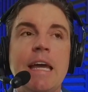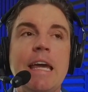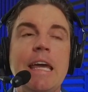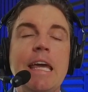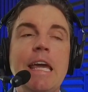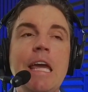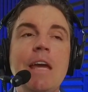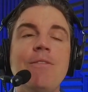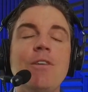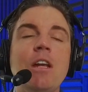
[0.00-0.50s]

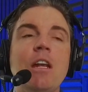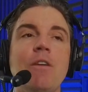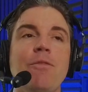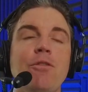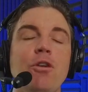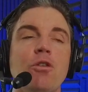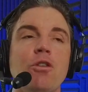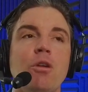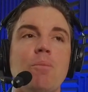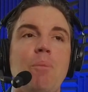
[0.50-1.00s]
even if
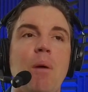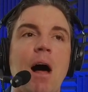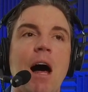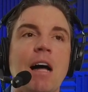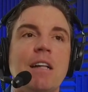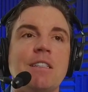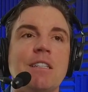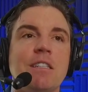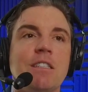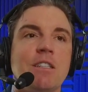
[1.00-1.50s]
your
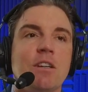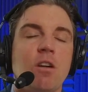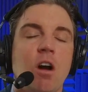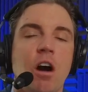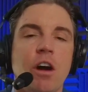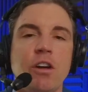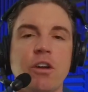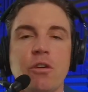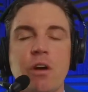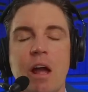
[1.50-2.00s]
deposits are
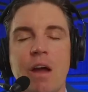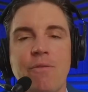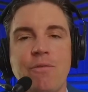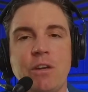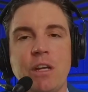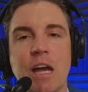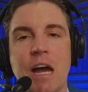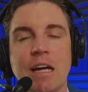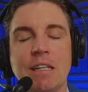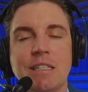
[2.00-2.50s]
under
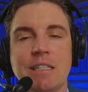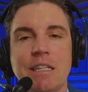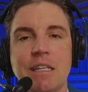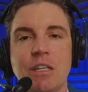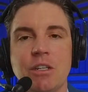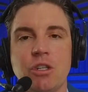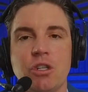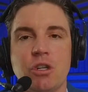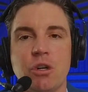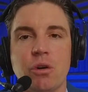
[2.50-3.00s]
FDIC
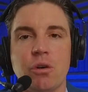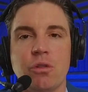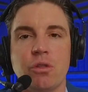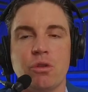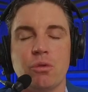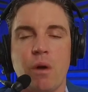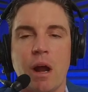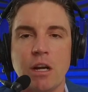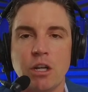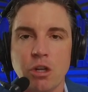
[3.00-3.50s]
insured
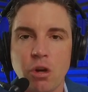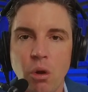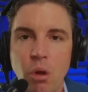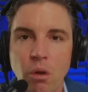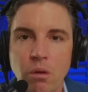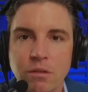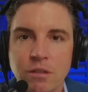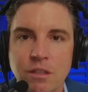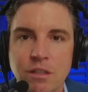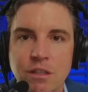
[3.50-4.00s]

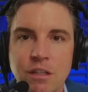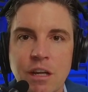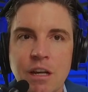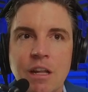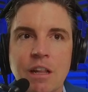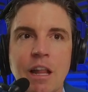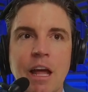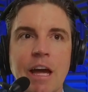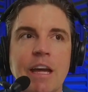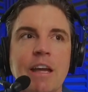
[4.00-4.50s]
thresholds.
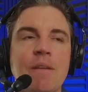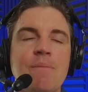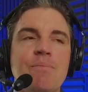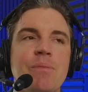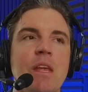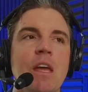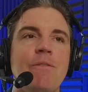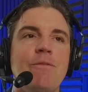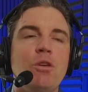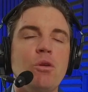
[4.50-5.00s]
Like,
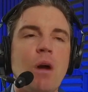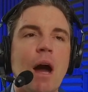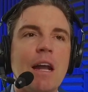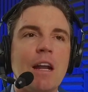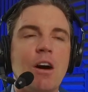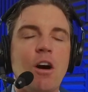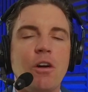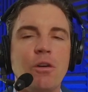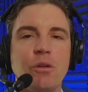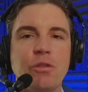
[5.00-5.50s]
if you
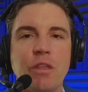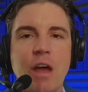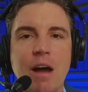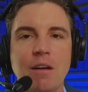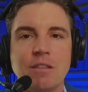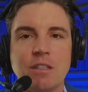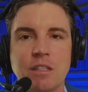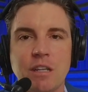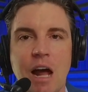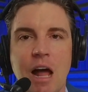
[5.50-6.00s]
got
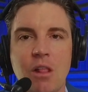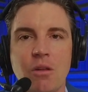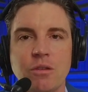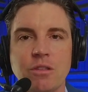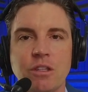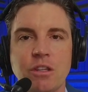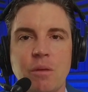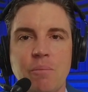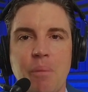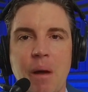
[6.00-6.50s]
$100,000
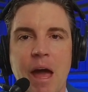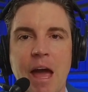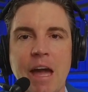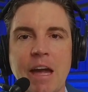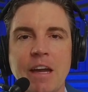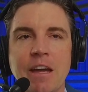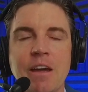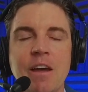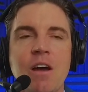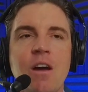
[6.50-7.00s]
in the
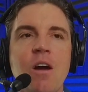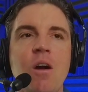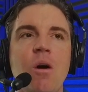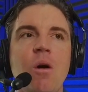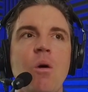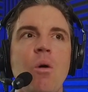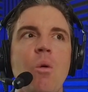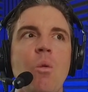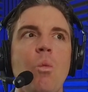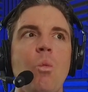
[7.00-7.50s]
bank,
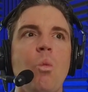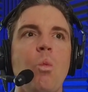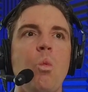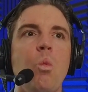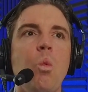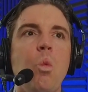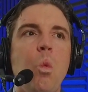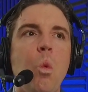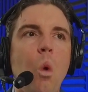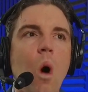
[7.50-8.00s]

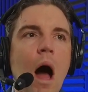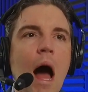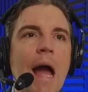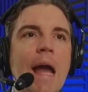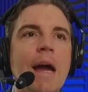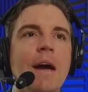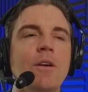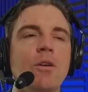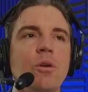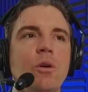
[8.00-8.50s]
why
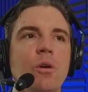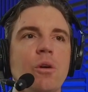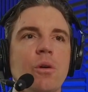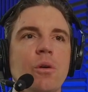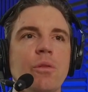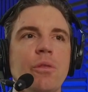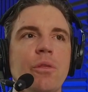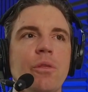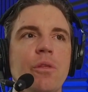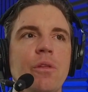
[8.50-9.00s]
on
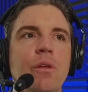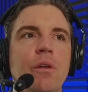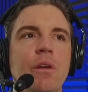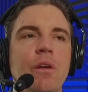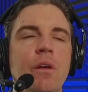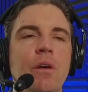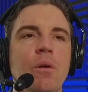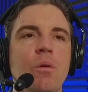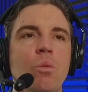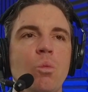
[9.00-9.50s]
earth
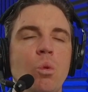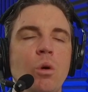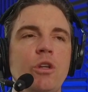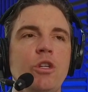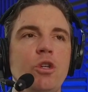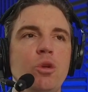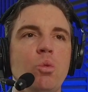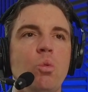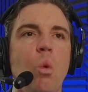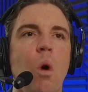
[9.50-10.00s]
would
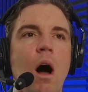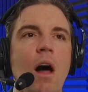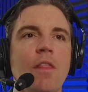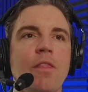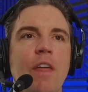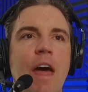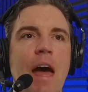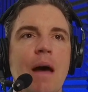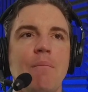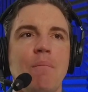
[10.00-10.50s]
you want
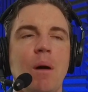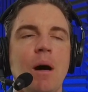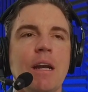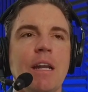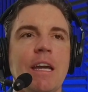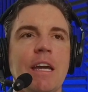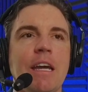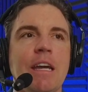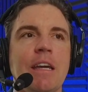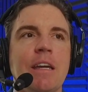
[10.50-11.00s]
that
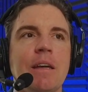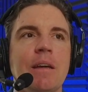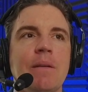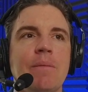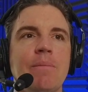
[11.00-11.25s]
money